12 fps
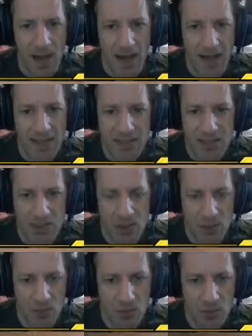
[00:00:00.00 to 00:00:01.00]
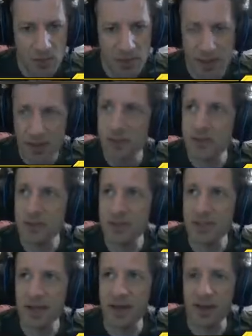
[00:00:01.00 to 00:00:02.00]
I don't really
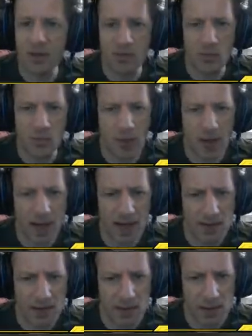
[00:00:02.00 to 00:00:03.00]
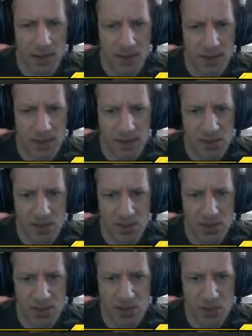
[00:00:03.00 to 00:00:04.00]
understand why they're using such
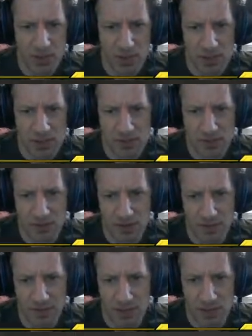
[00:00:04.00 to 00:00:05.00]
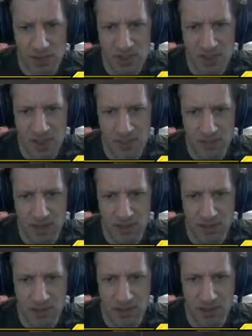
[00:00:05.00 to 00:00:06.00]
strange verbiage, except that
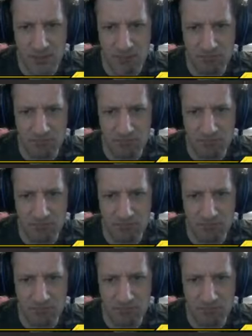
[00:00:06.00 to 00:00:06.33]
they're,